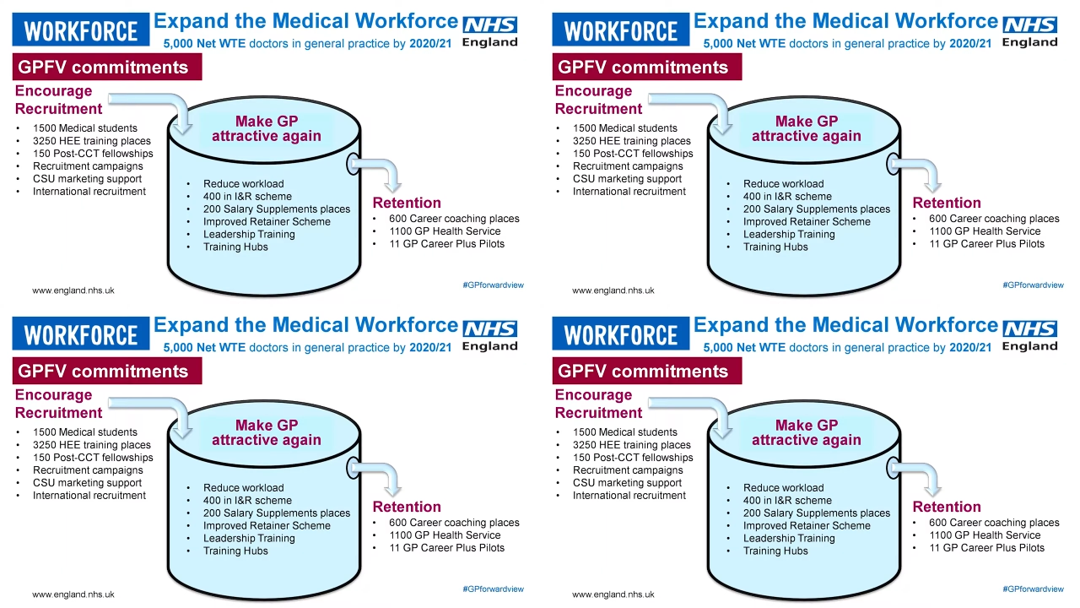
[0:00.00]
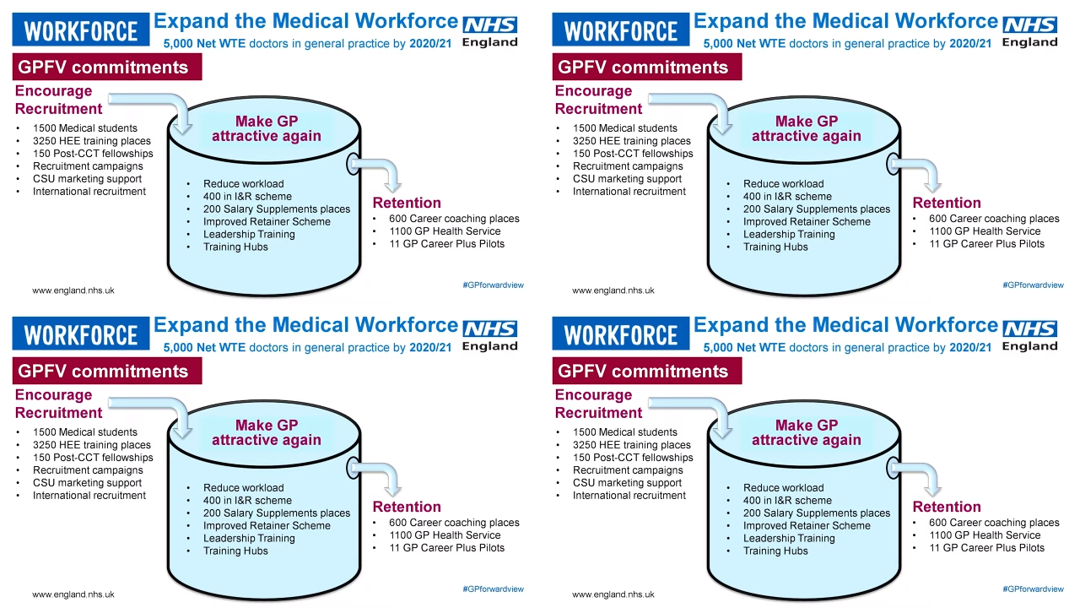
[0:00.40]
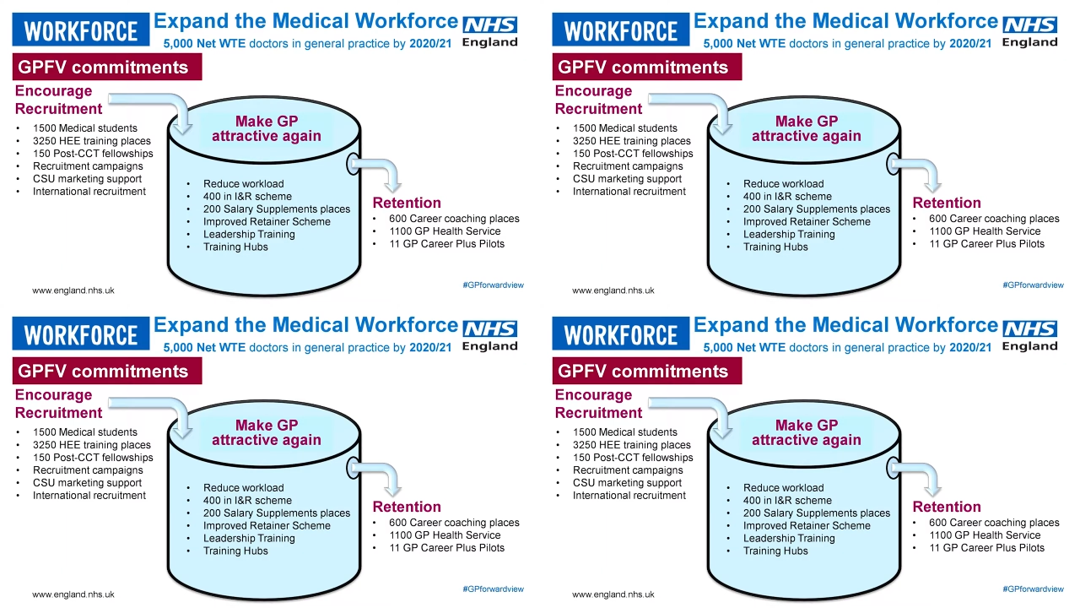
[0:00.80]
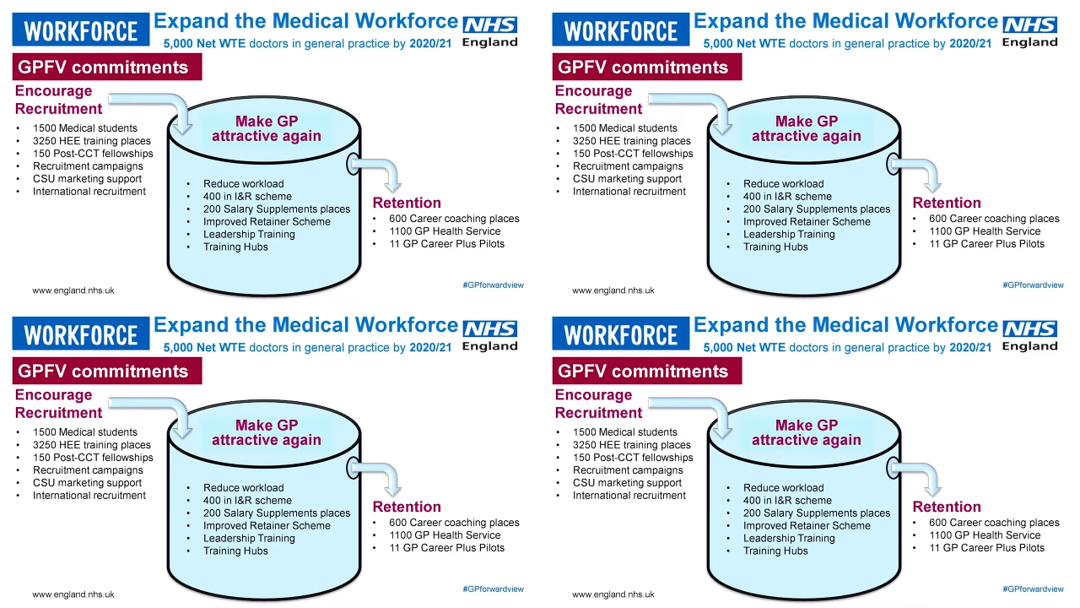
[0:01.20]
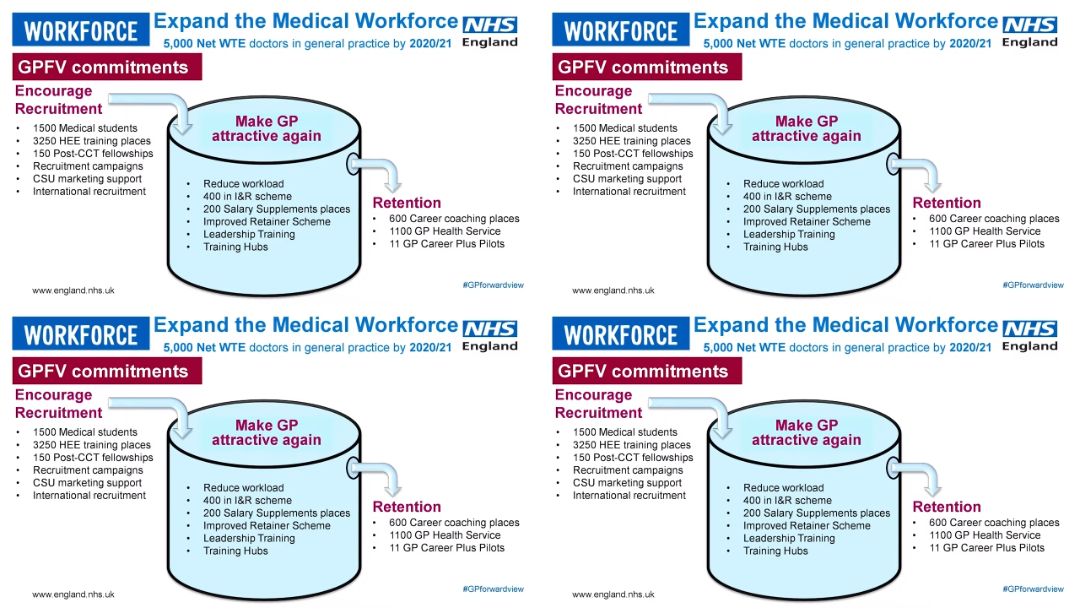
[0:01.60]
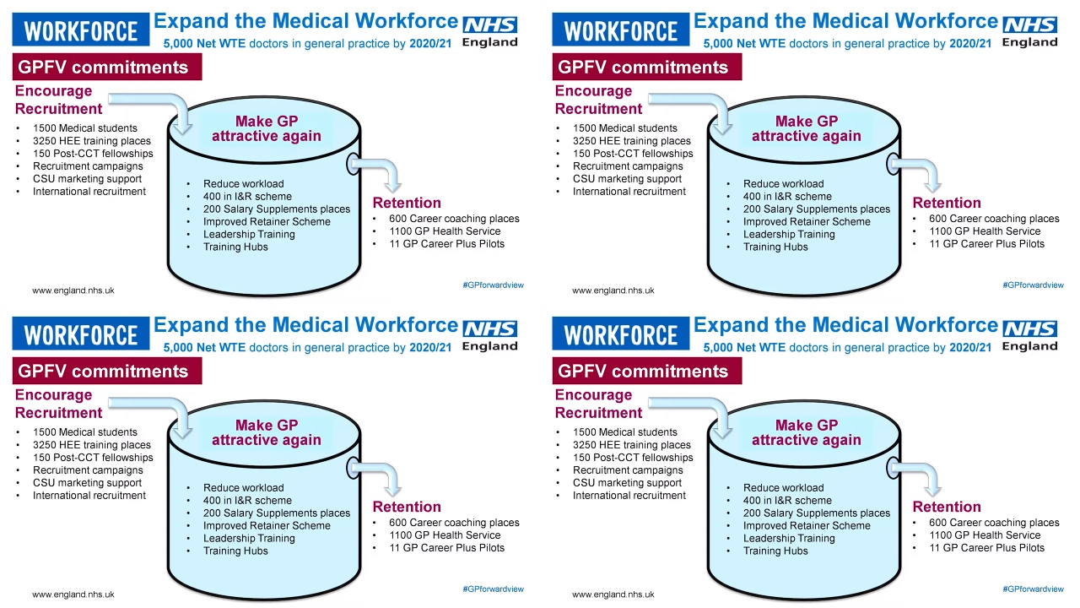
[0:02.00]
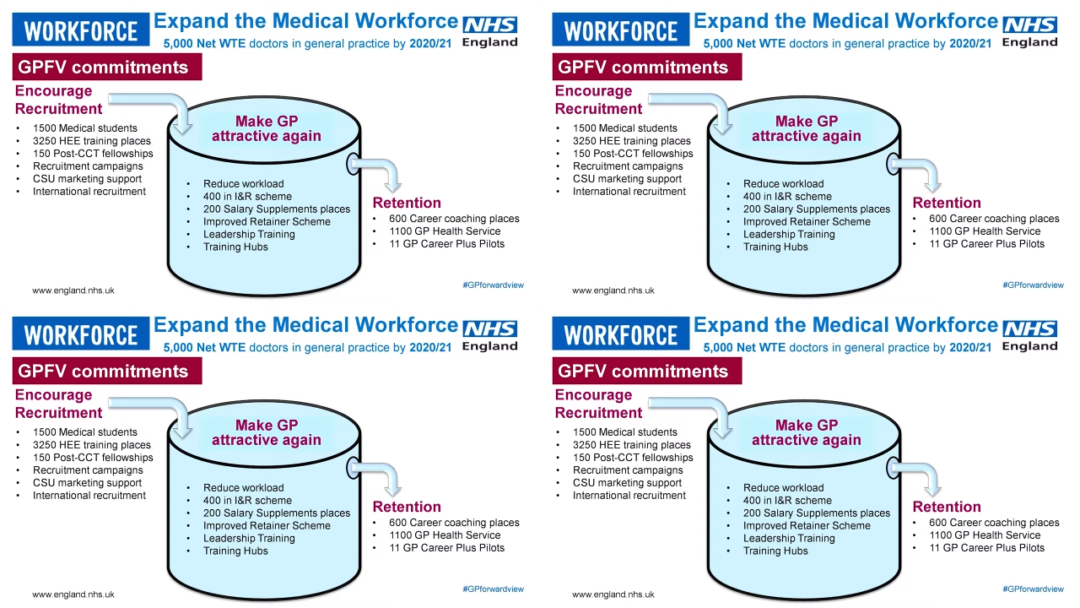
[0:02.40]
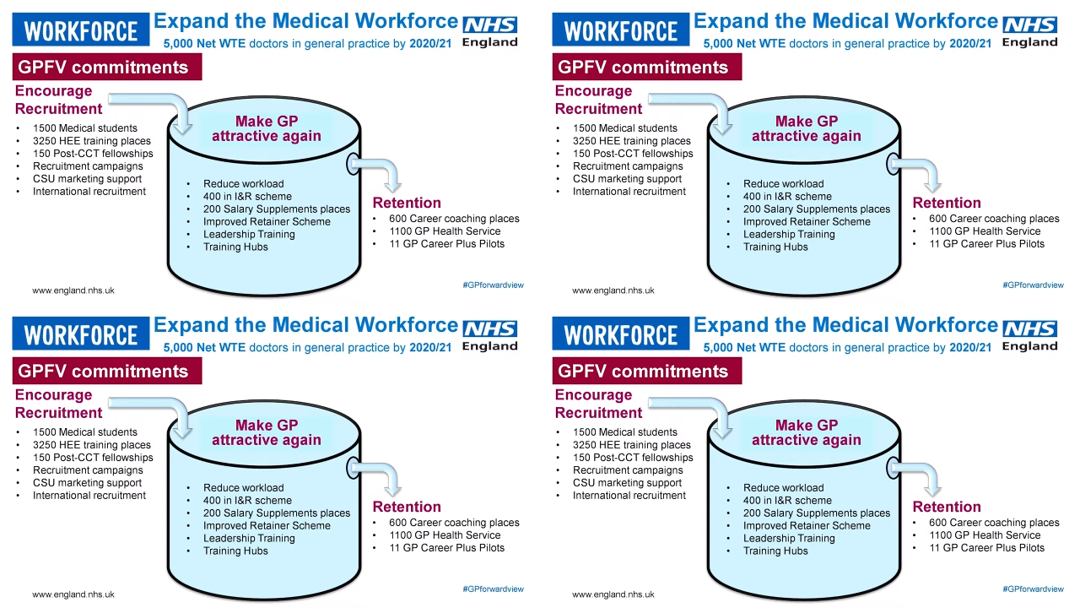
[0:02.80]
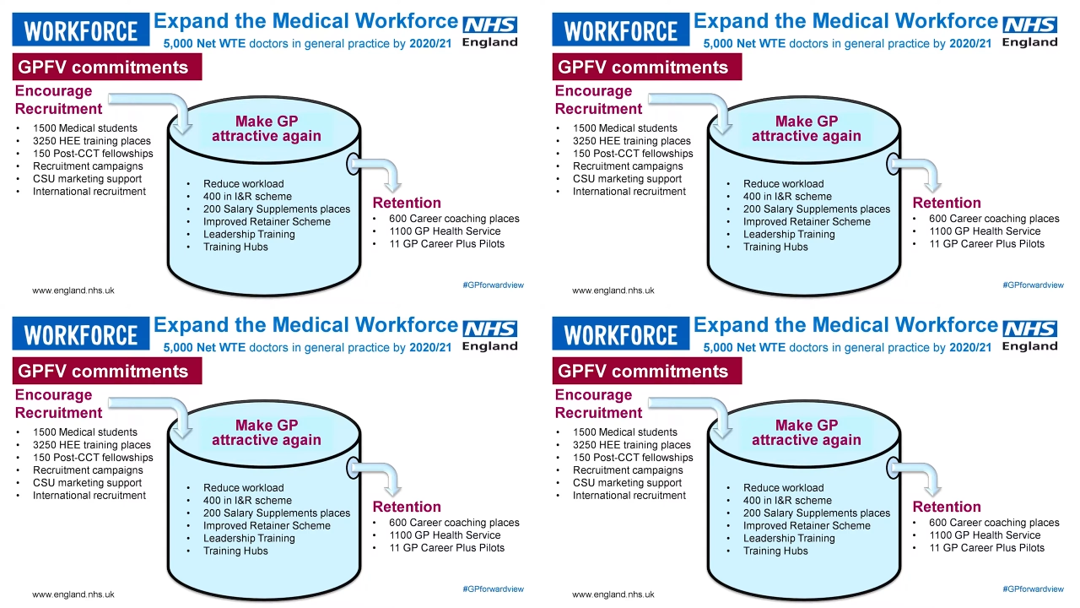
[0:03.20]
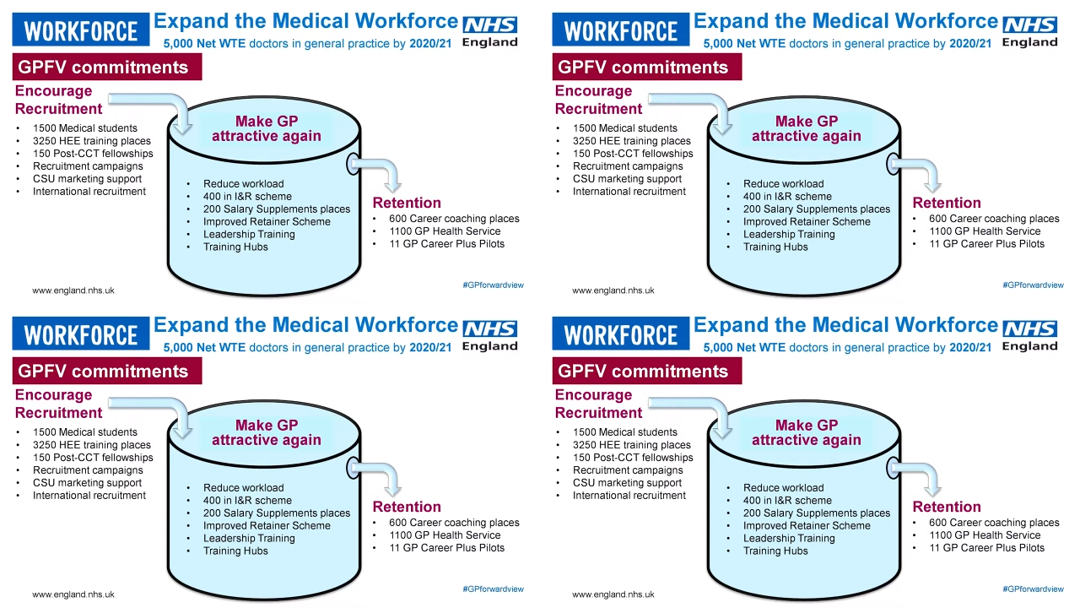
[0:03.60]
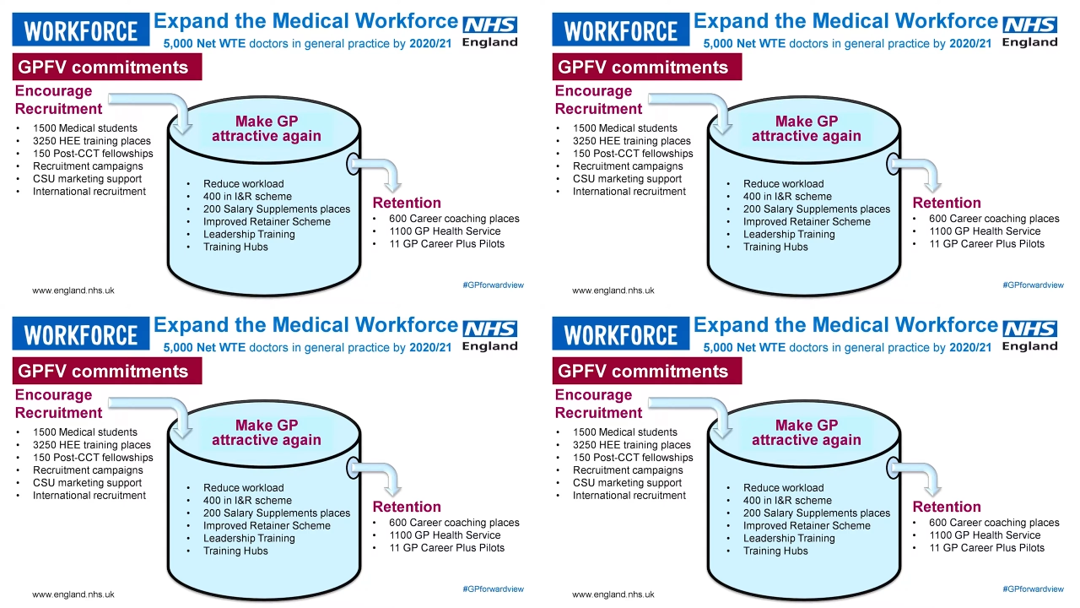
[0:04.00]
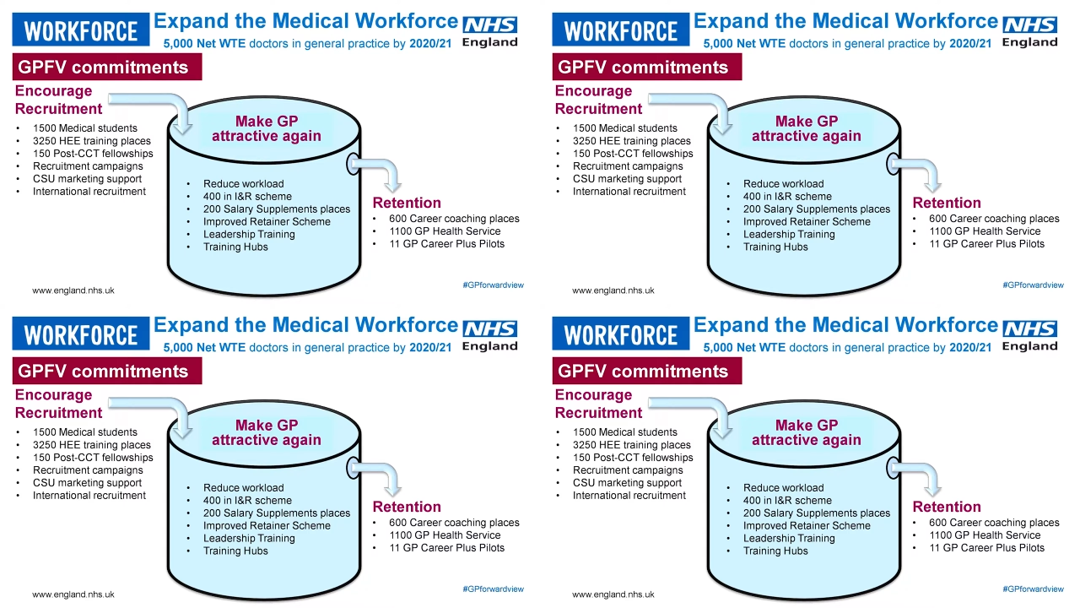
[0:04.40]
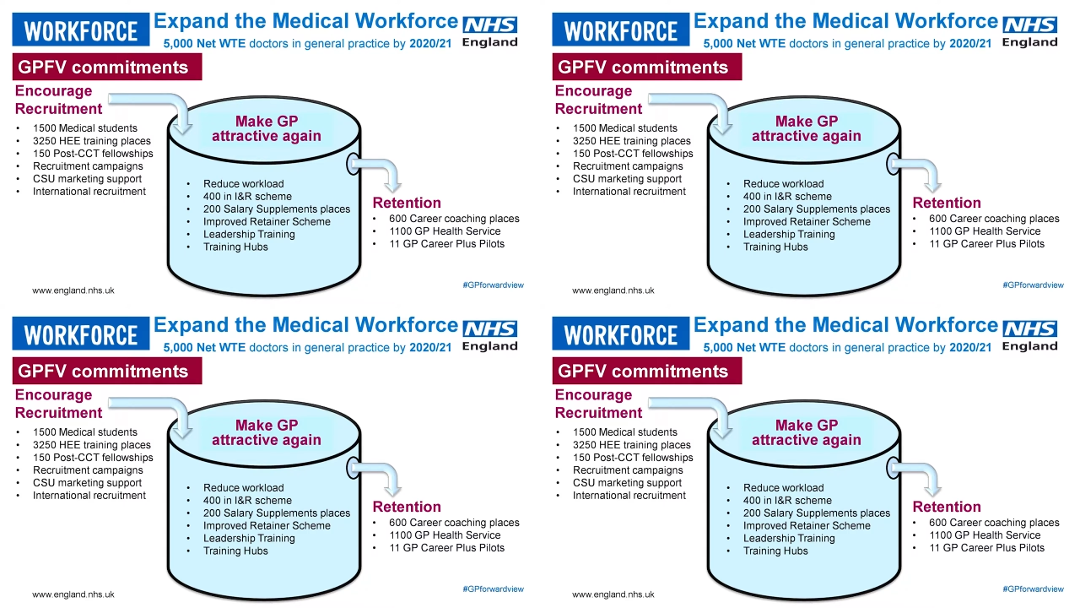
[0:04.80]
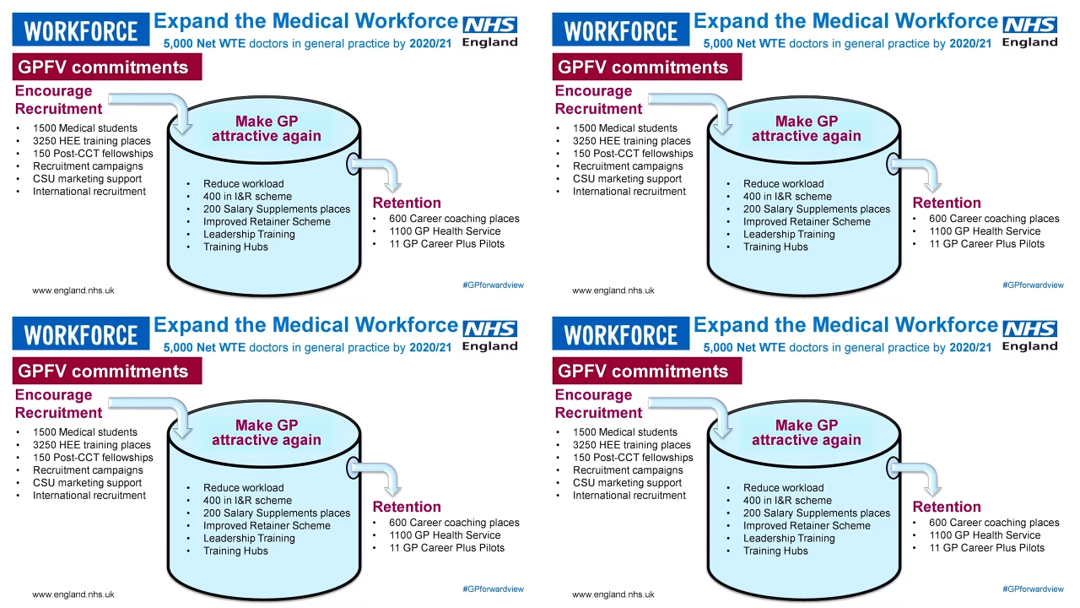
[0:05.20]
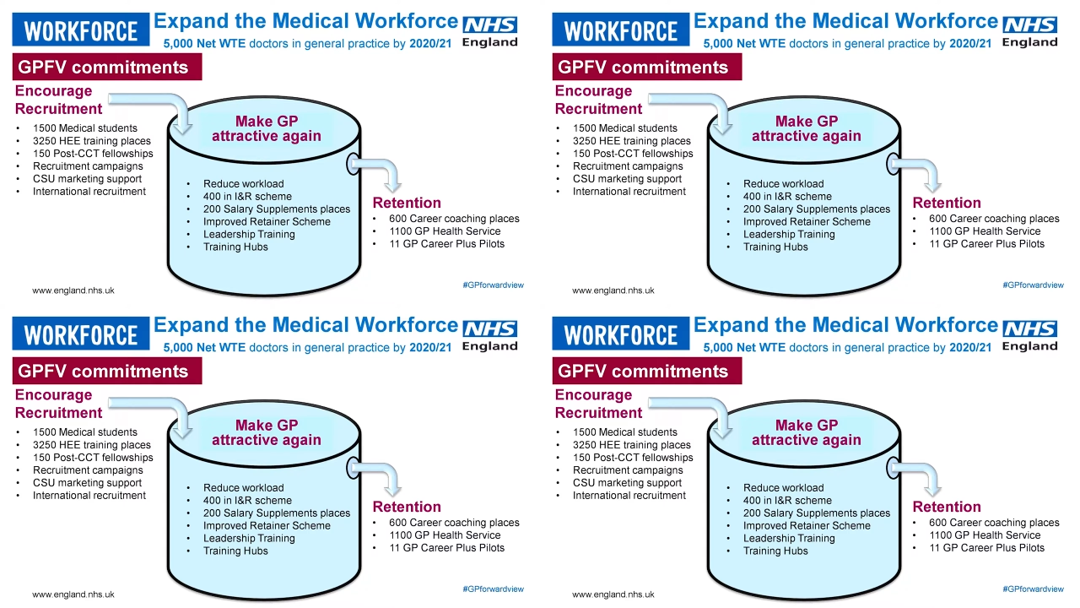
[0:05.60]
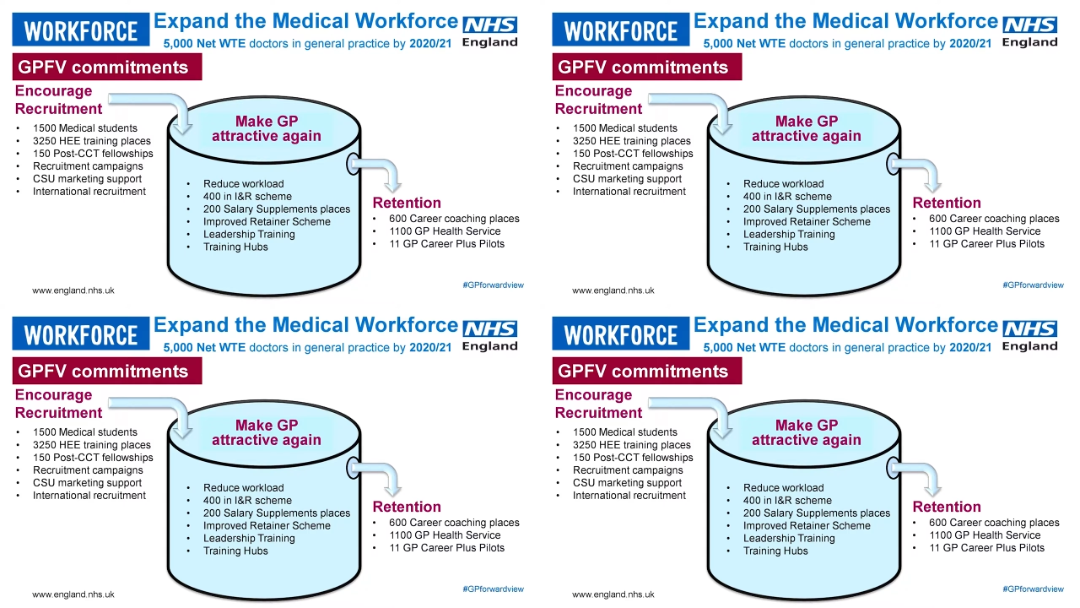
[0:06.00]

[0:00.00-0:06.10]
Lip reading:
(no speaker visible)